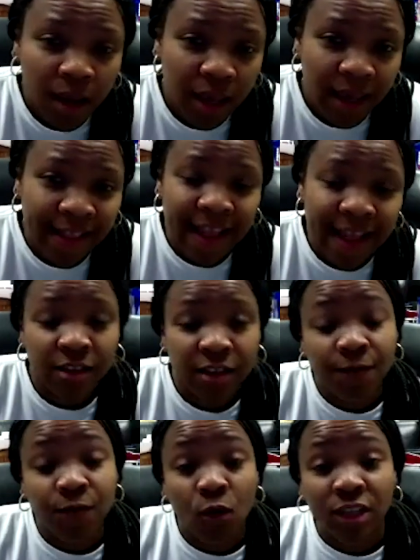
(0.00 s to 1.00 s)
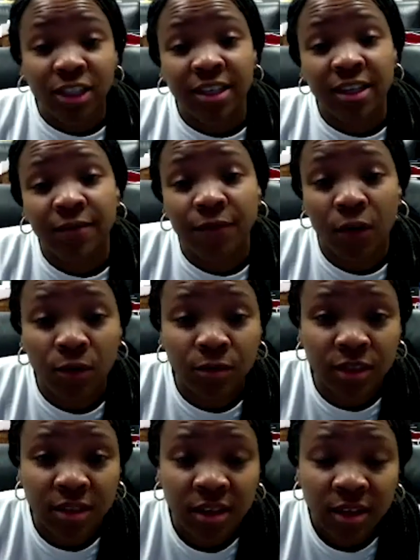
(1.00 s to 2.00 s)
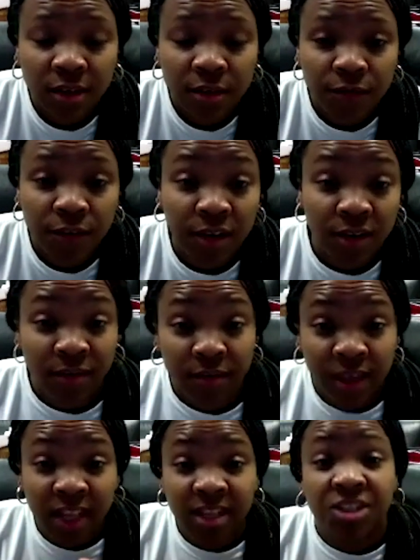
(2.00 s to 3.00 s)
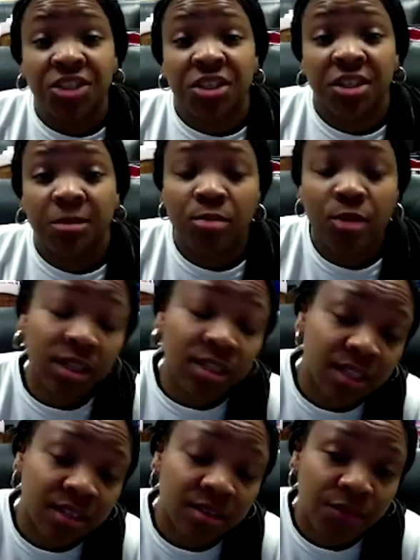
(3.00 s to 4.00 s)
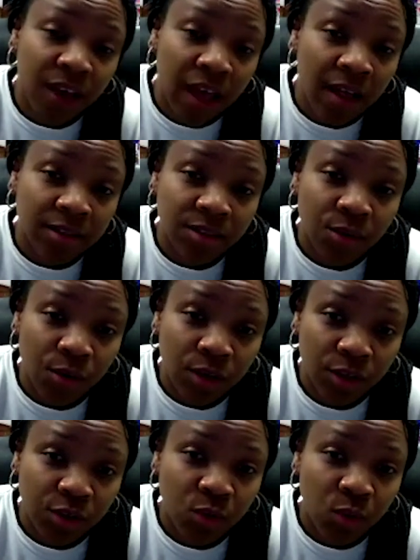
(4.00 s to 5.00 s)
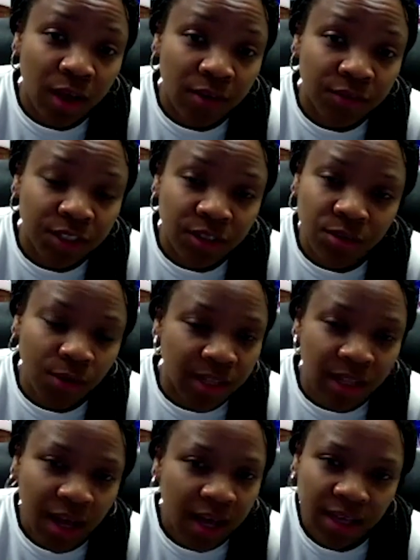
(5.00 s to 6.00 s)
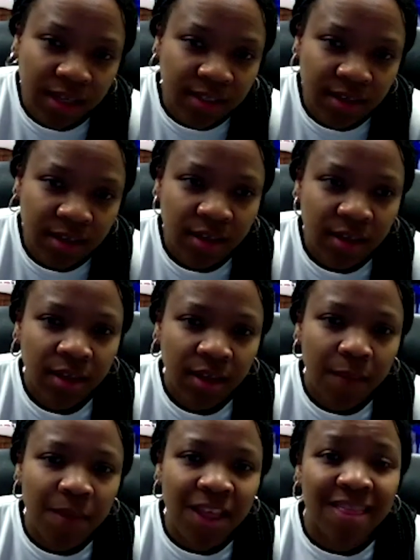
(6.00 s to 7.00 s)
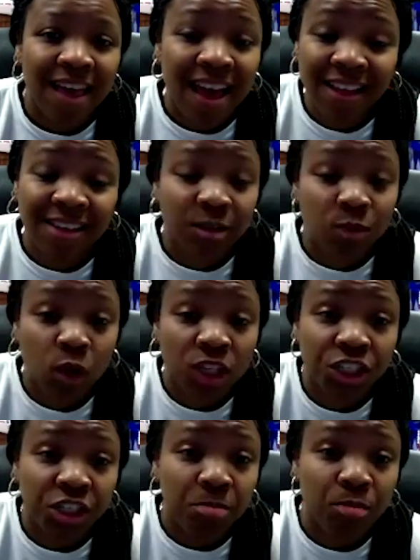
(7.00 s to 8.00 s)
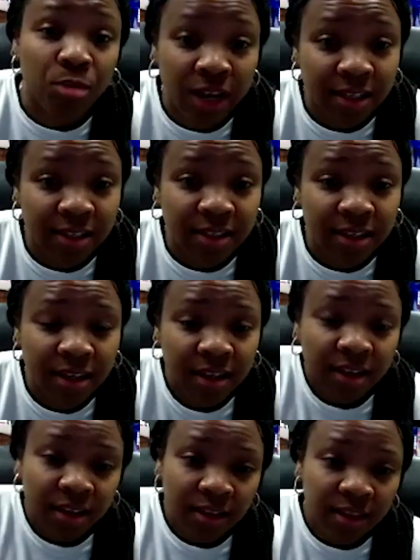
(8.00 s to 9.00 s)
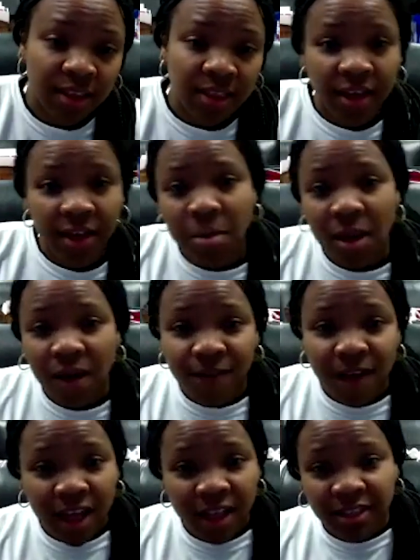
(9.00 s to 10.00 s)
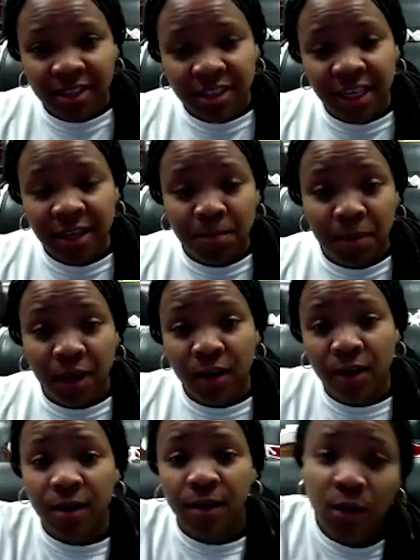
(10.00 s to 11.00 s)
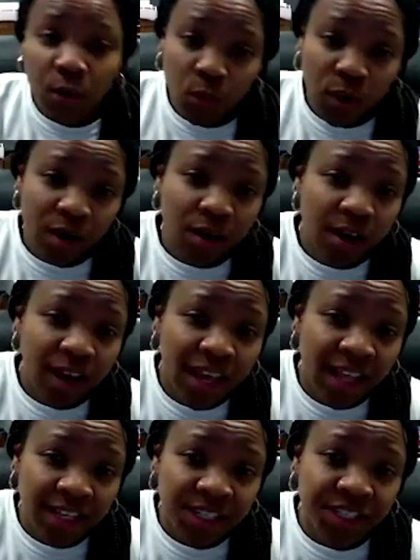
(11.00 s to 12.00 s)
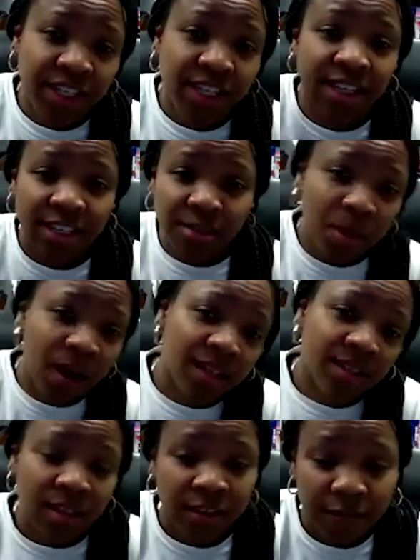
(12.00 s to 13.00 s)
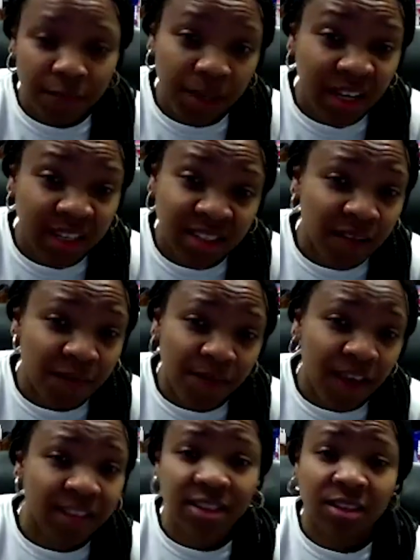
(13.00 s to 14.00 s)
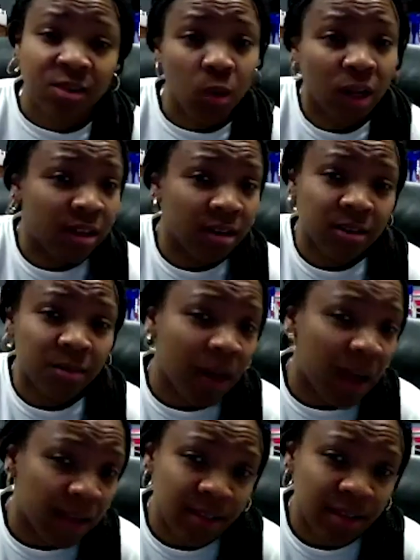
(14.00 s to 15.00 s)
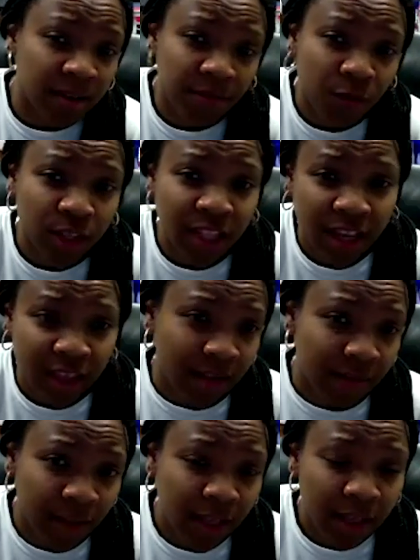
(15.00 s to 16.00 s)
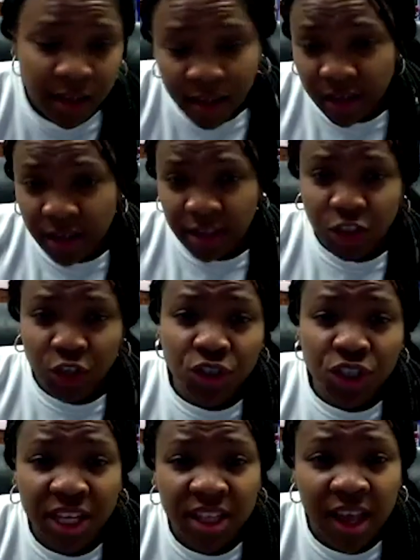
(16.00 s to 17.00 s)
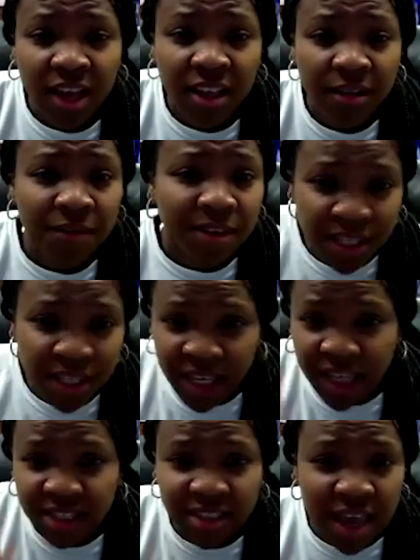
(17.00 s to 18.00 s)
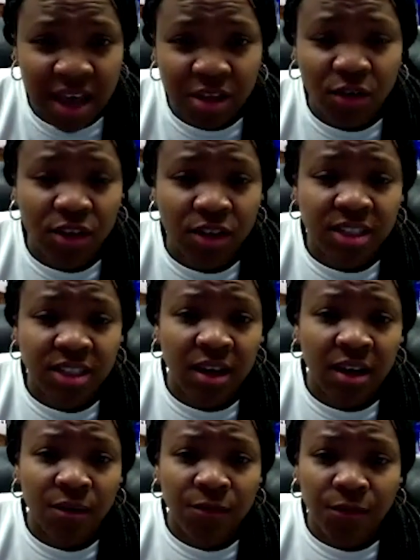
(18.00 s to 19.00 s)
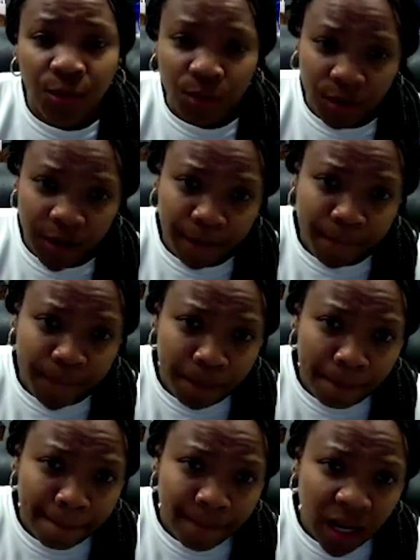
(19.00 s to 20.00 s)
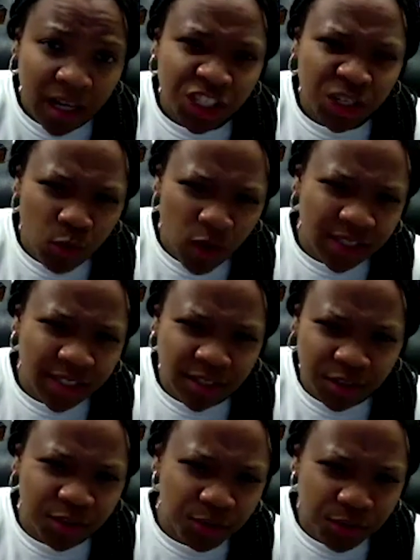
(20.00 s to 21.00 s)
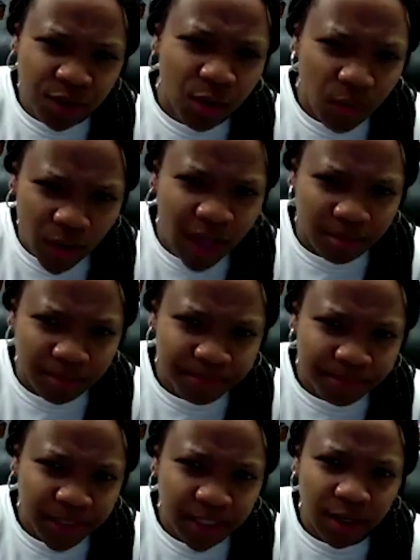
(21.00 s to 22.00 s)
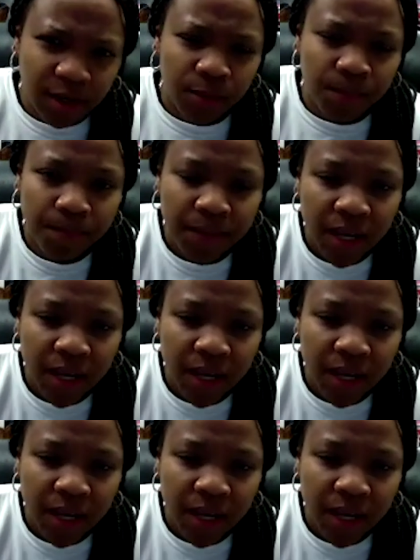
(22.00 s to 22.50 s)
And out of the 14 votes for energy and presence, Val scored 12. She scored the highest. I mean, that is what she brings. The thing about Val is keeping her where her energy is positive, because it affects us whether it's positive or negative. It's usually negative if she gets down on herself, or because she wants to do so well, you know.